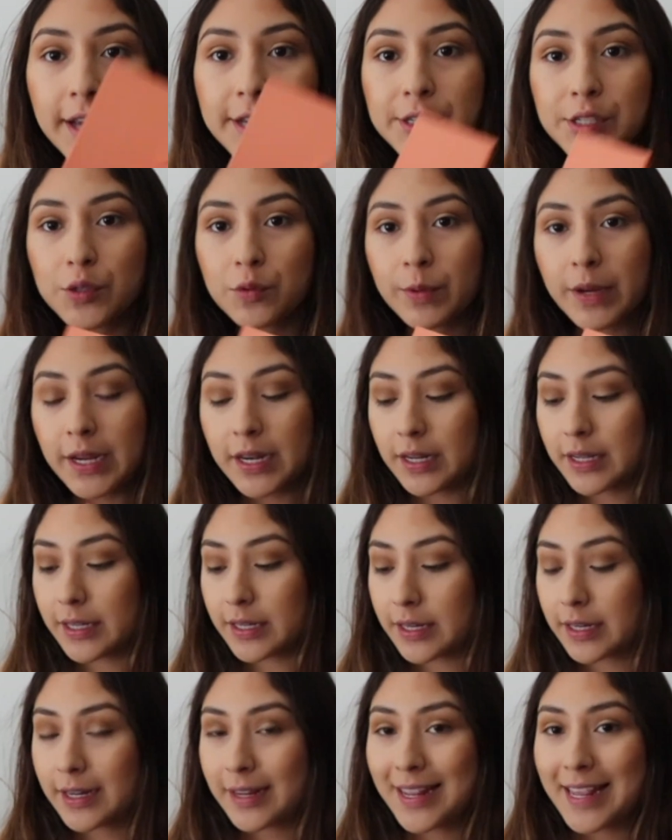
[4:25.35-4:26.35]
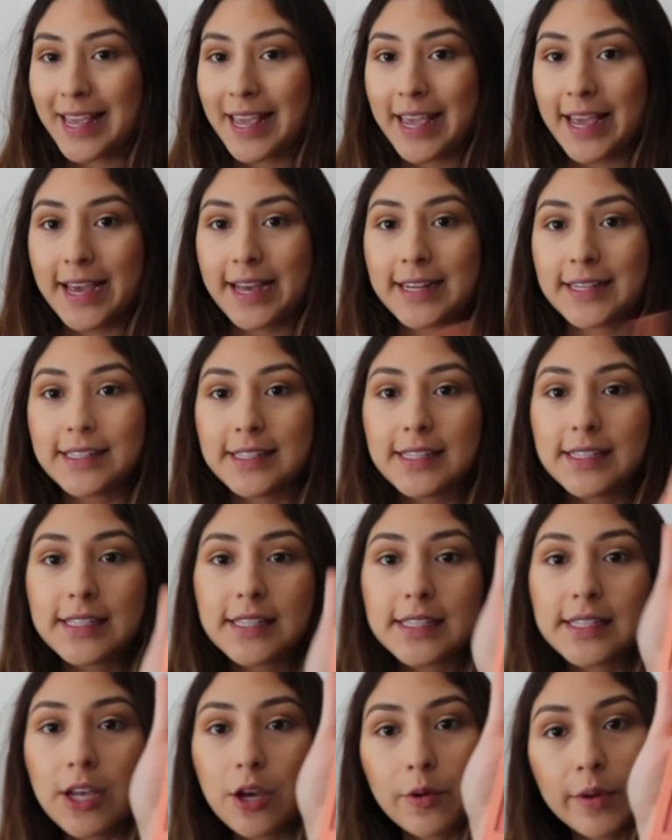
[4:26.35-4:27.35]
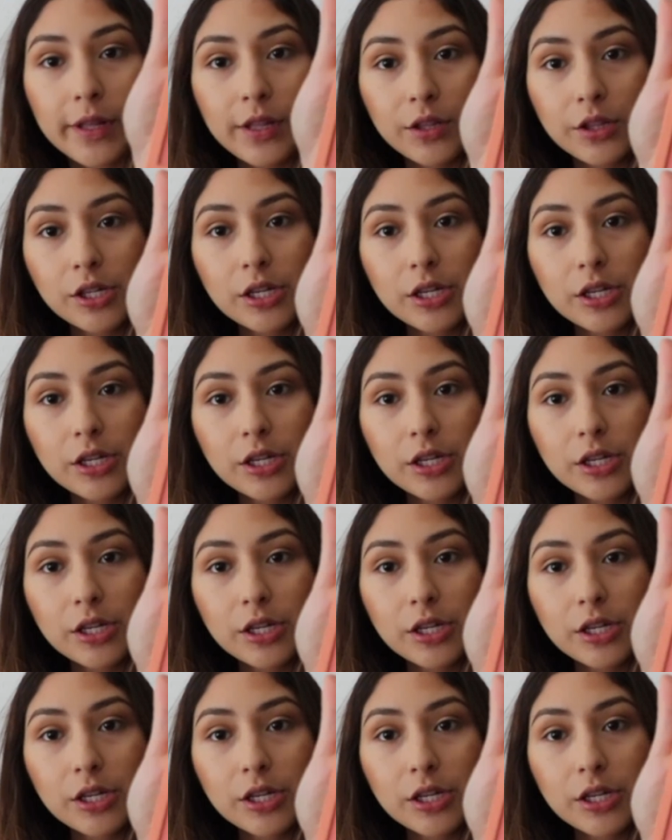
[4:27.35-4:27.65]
X-Rated, and this is how it